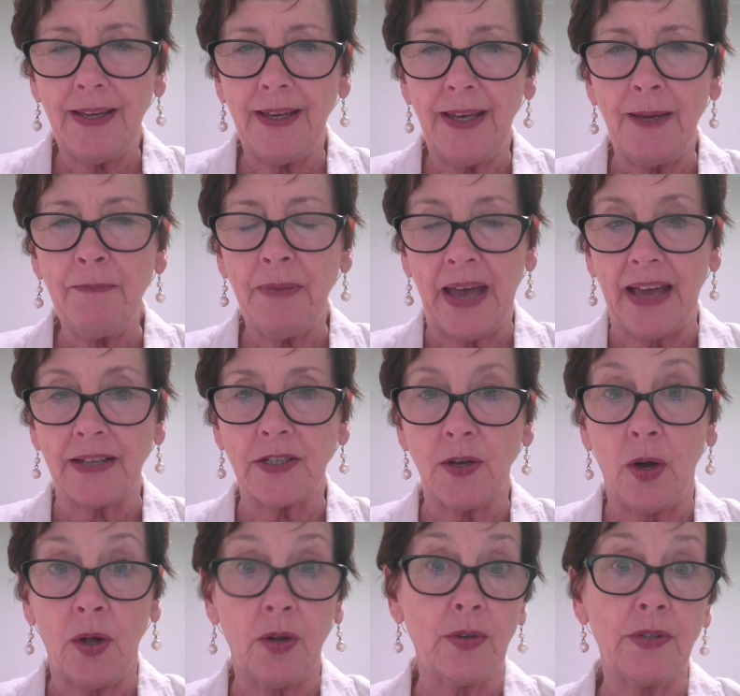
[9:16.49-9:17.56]
impact
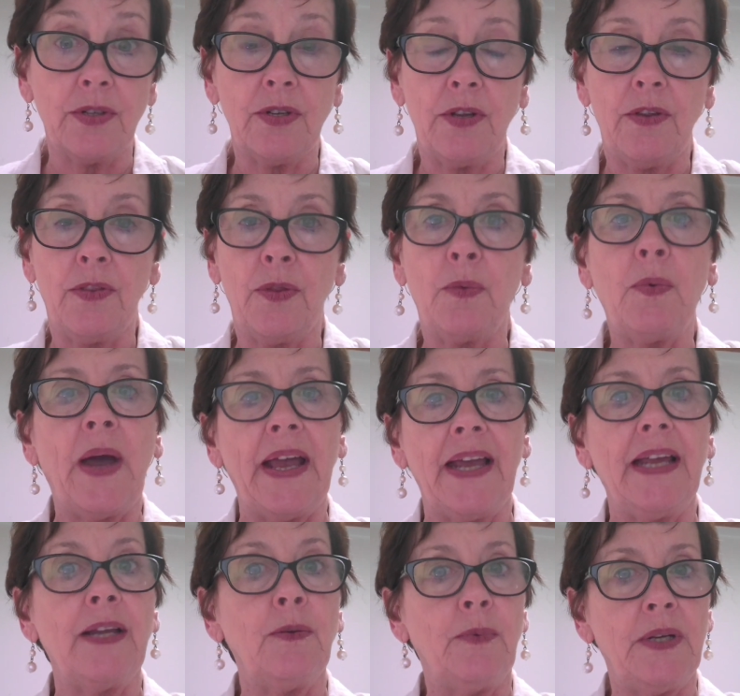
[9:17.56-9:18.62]
on the way
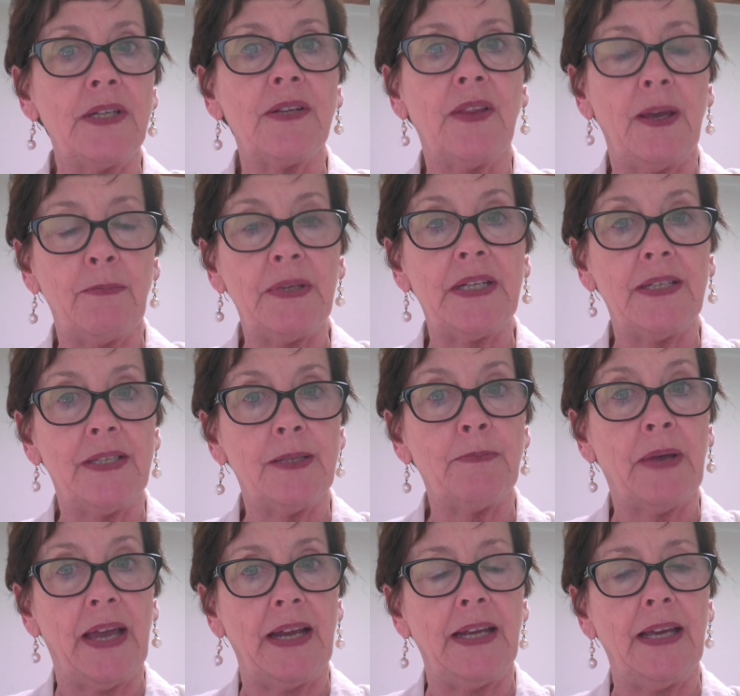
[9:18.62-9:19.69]
in which they're
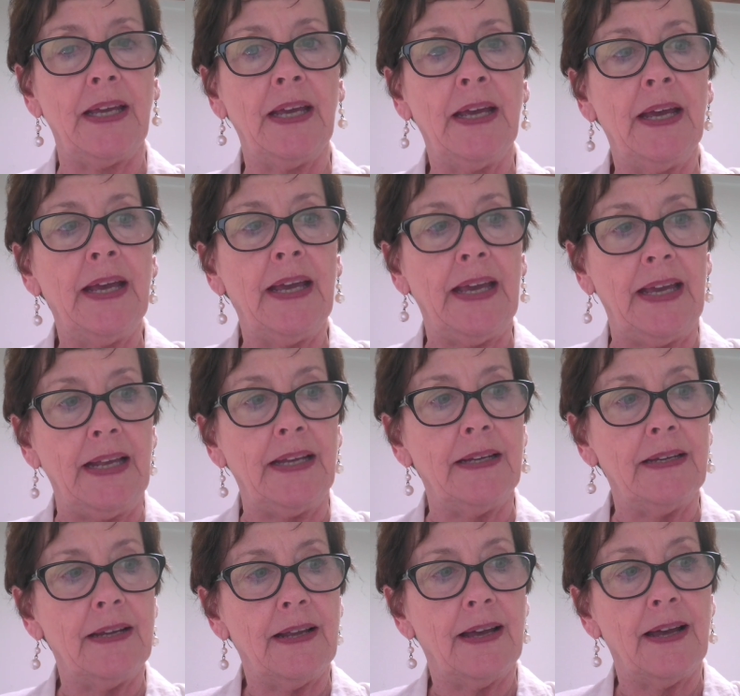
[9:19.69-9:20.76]
participating
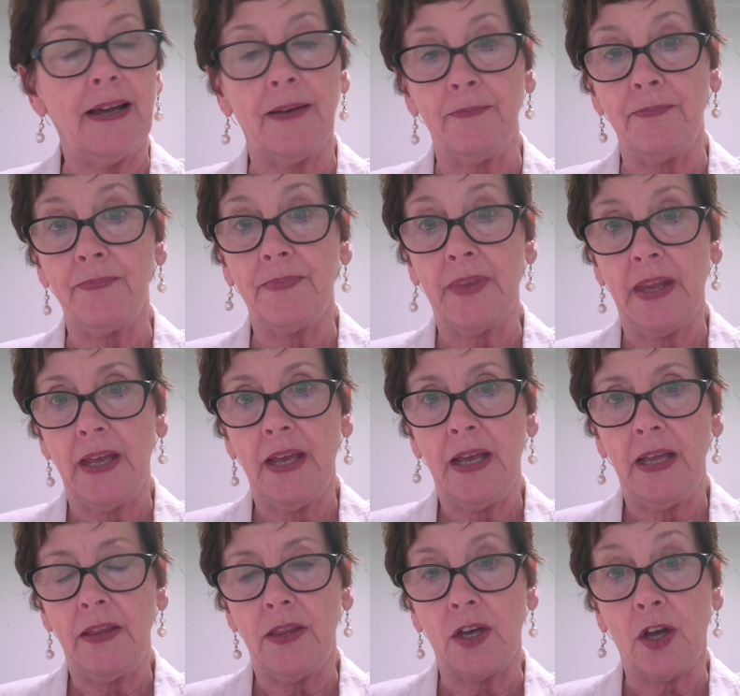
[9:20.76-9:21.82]
in
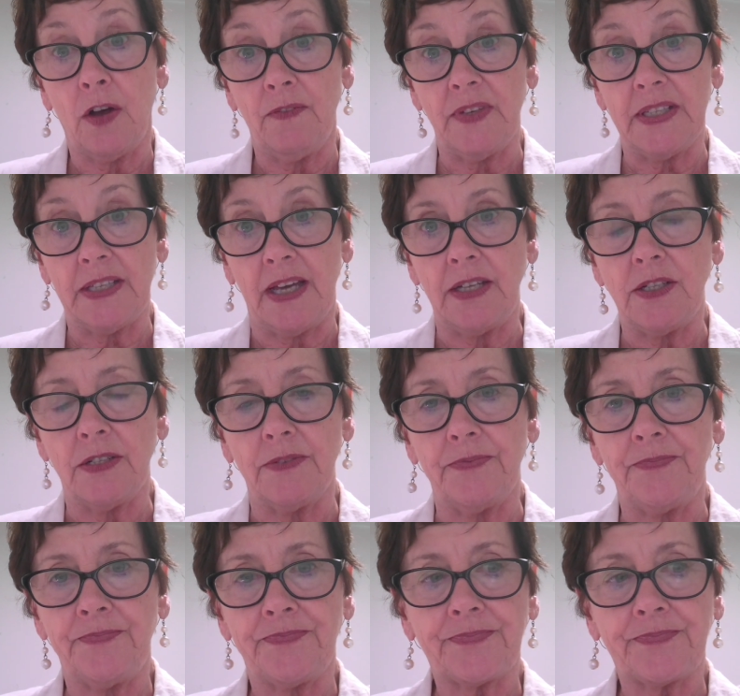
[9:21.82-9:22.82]
the conversation?